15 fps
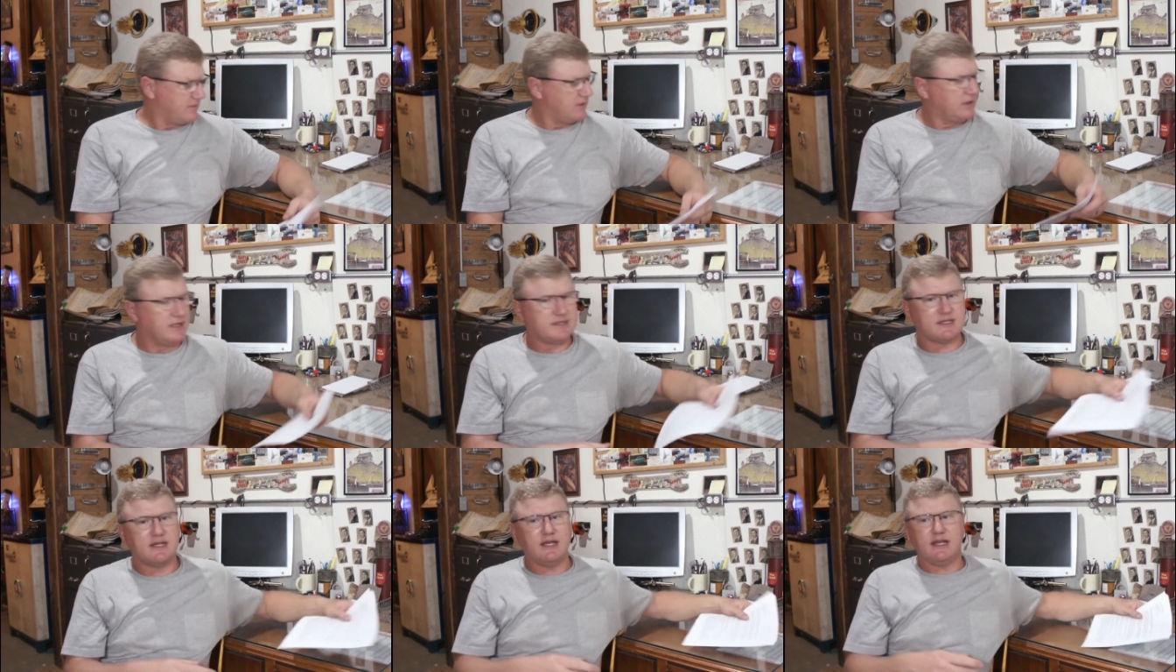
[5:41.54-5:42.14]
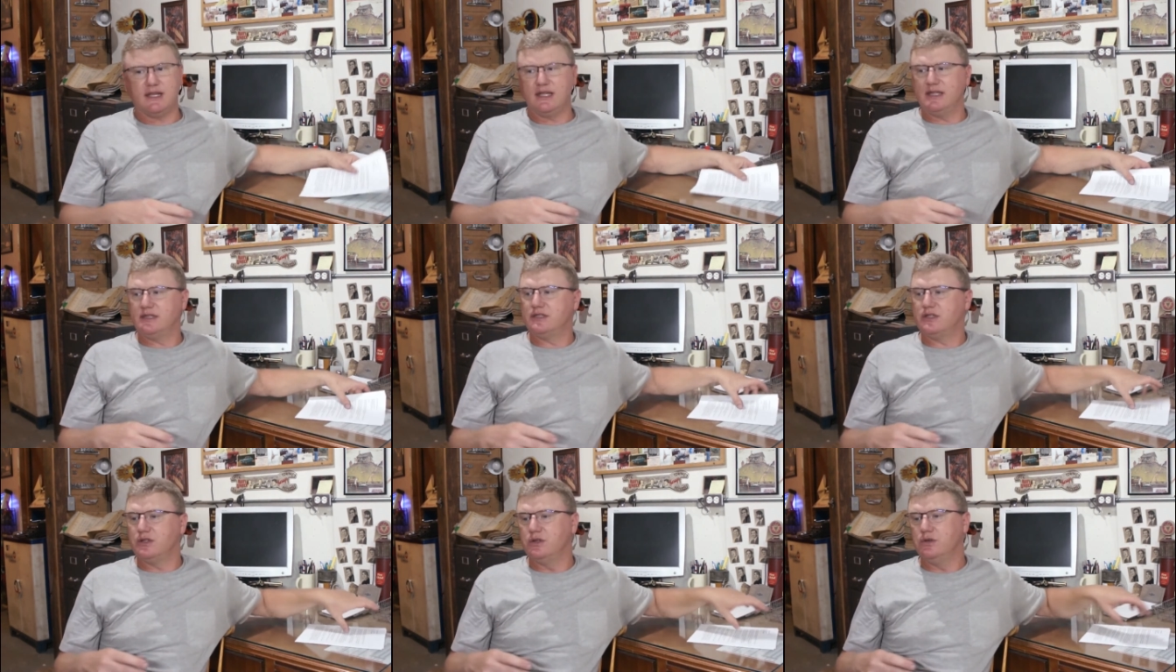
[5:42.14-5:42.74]
Let's get
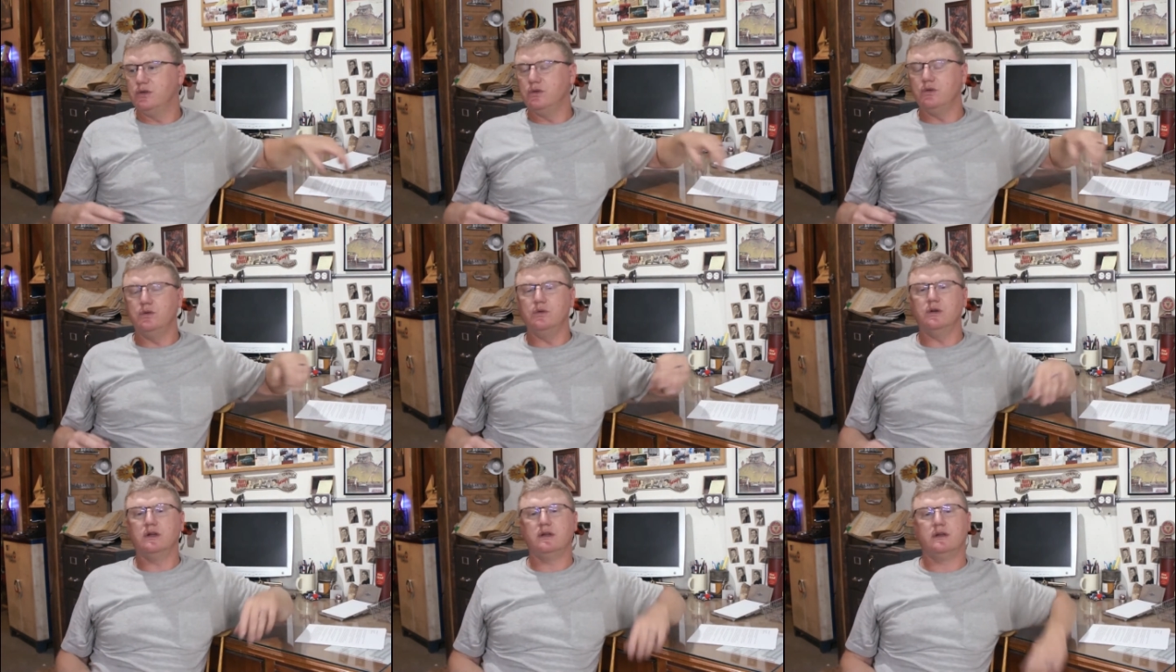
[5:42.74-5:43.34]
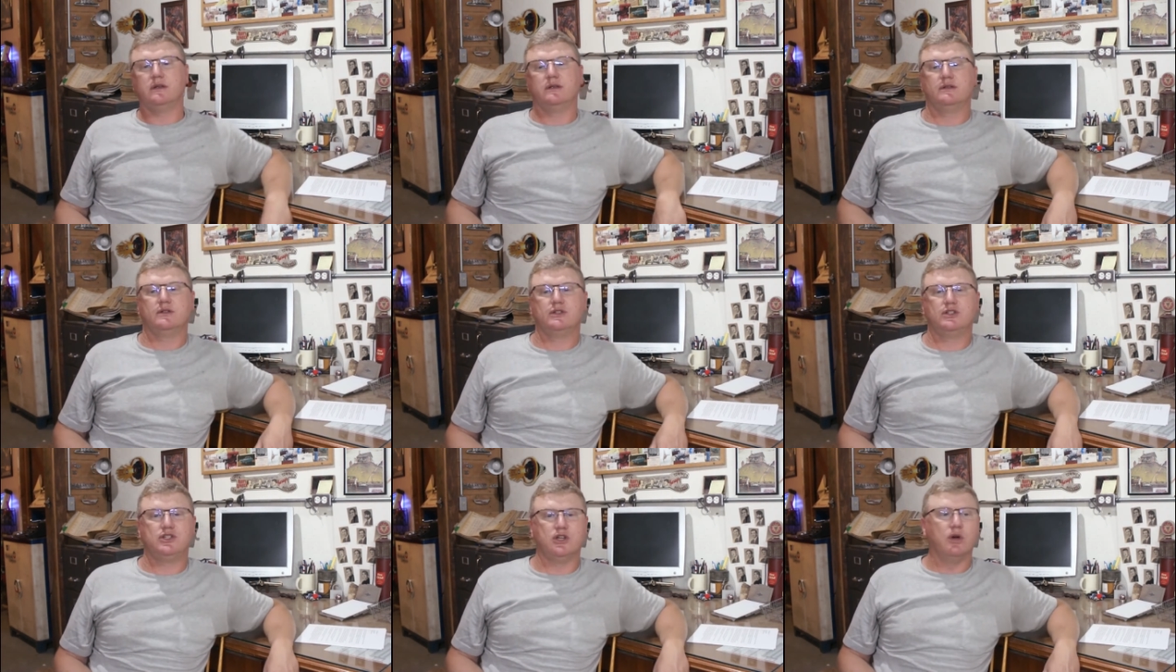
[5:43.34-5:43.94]
into
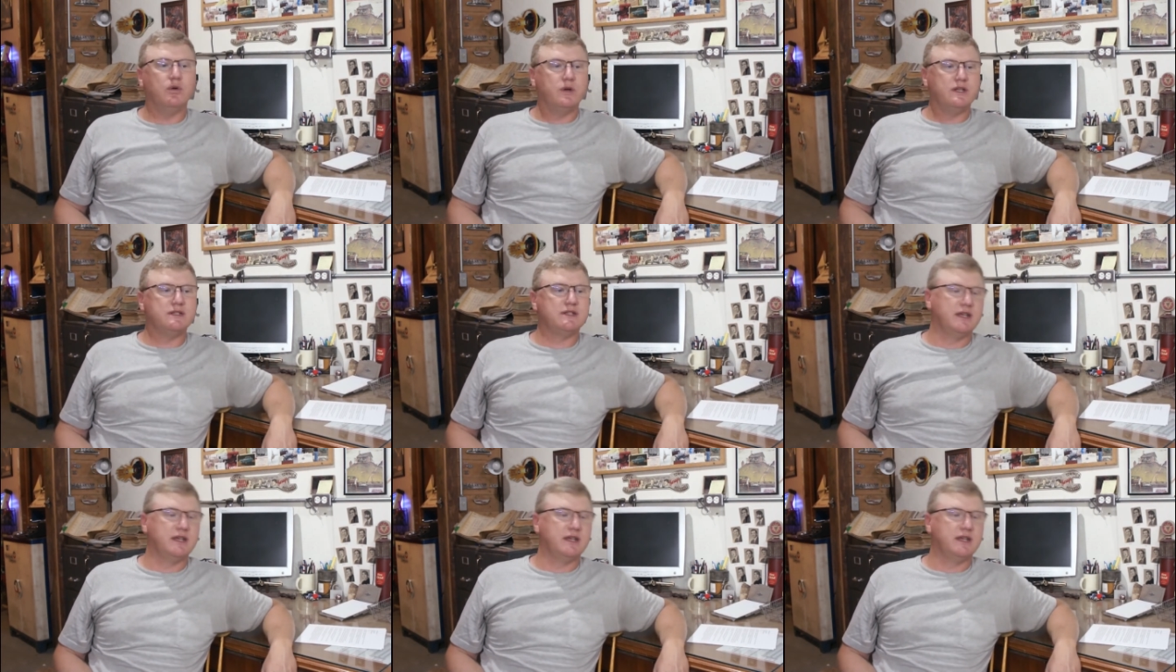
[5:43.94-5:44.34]
show and